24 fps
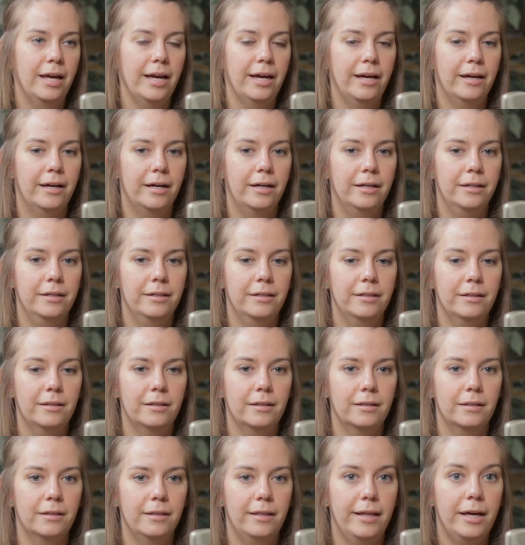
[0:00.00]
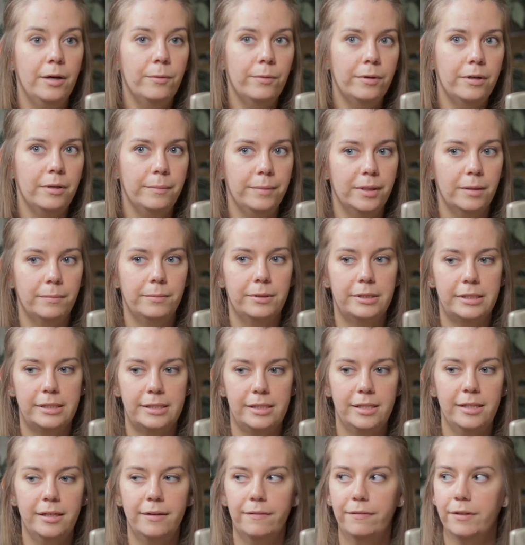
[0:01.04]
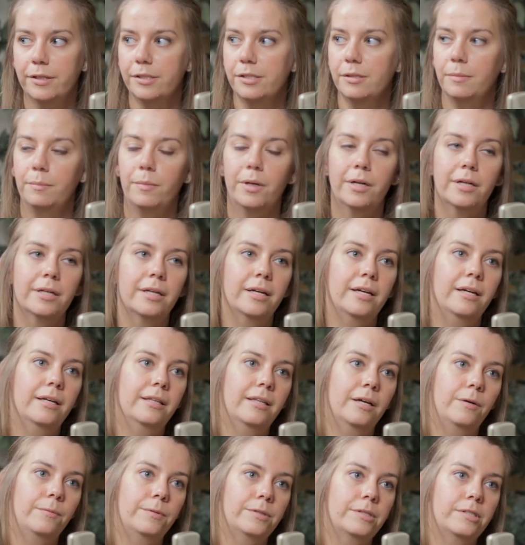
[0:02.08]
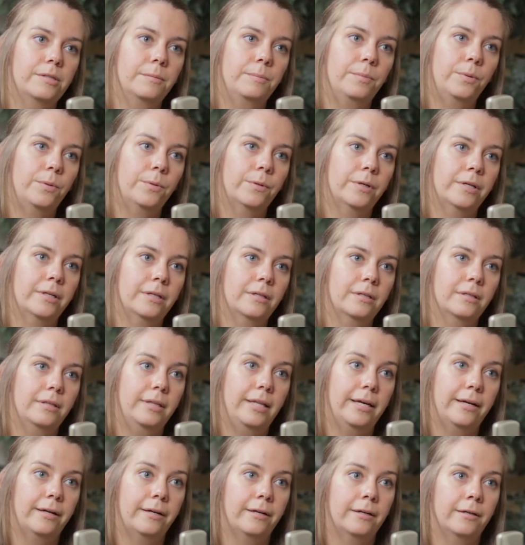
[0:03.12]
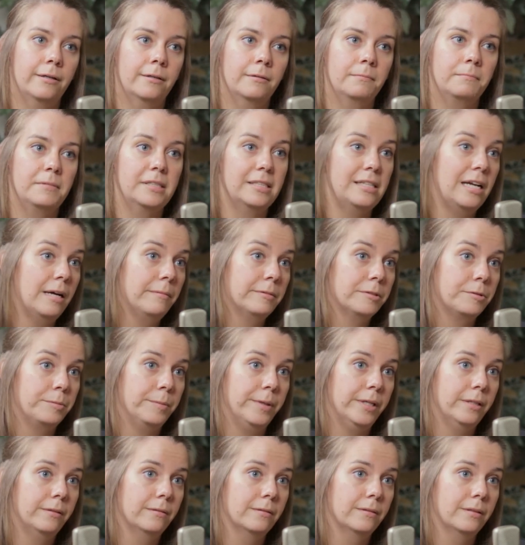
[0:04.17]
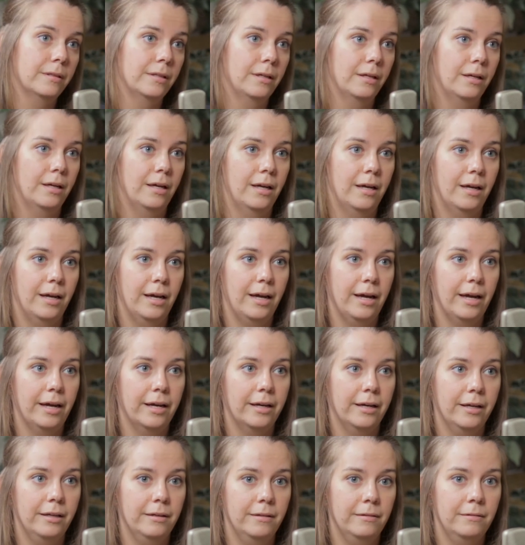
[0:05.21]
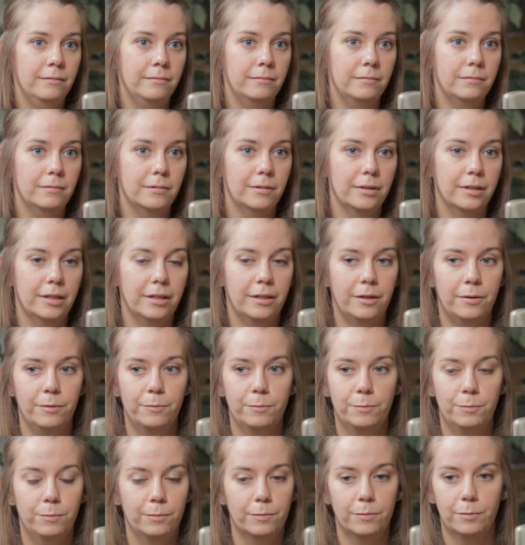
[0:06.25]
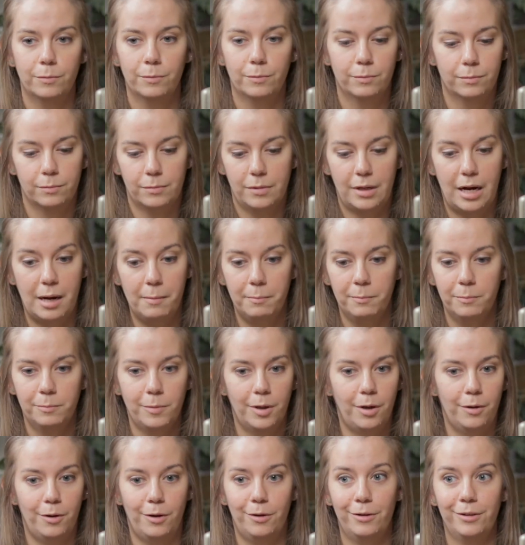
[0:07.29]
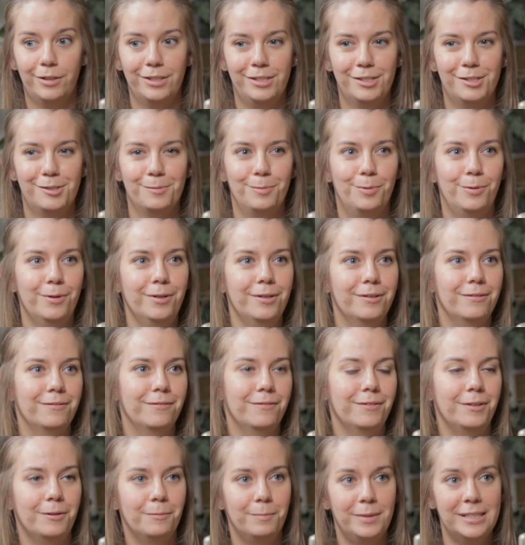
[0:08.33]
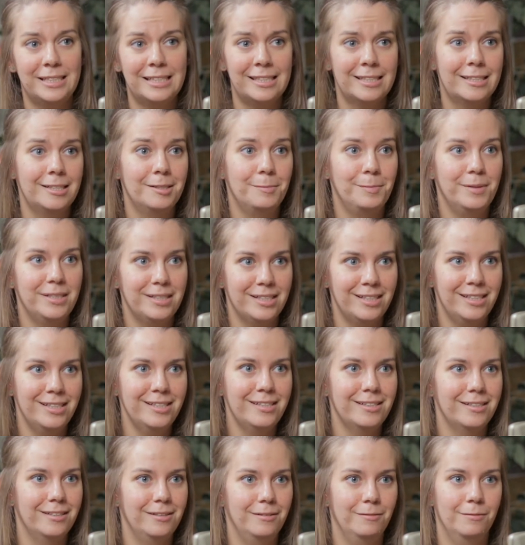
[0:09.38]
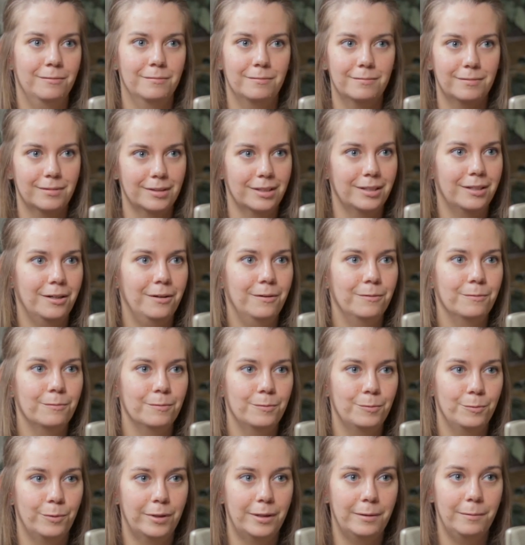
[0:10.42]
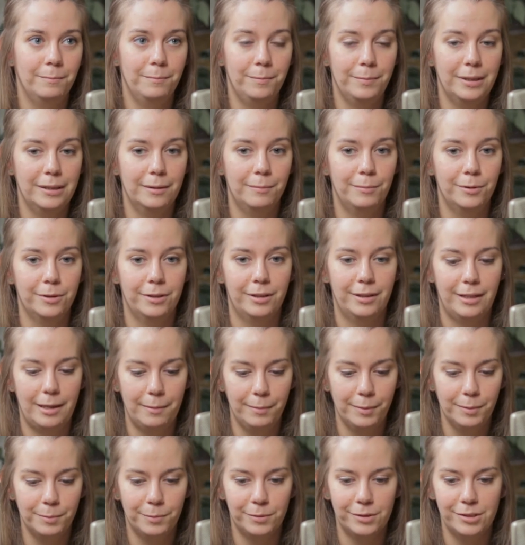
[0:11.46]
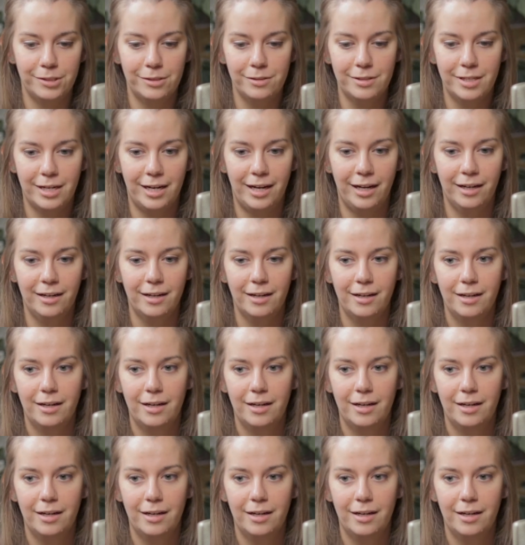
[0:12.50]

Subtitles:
and they want to be able to see if there's a market that will support their establishment. Right. And, I'm all in support of, business is business, and, we want to be able to let people do that.